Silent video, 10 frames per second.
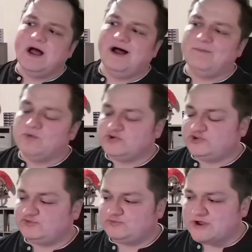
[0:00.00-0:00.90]
or
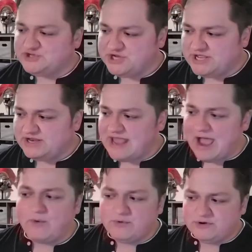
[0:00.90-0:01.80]
stretching it
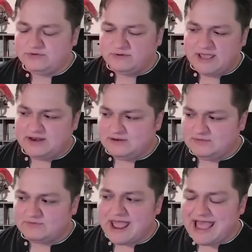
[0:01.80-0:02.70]
out
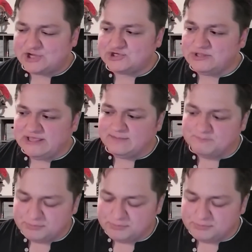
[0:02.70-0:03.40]
and actually